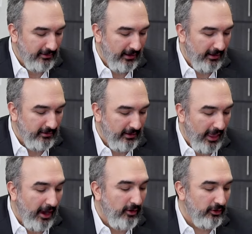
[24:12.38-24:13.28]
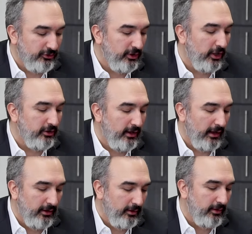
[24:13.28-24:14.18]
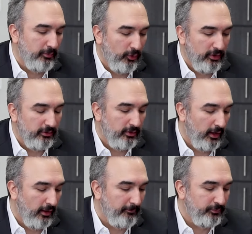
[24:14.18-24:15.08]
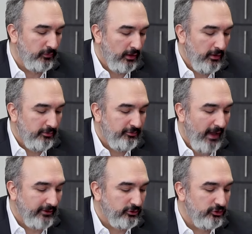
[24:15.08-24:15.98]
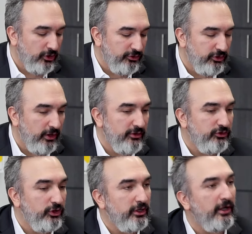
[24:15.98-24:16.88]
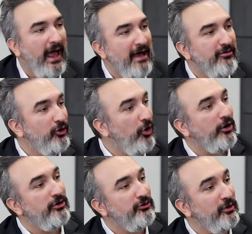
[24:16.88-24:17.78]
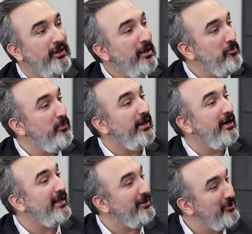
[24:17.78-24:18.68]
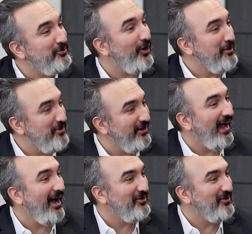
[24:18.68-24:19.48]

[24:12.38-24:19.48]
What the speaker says: then the area. So another important factor to consider is you cannot have a garden suite bigger than your primary house.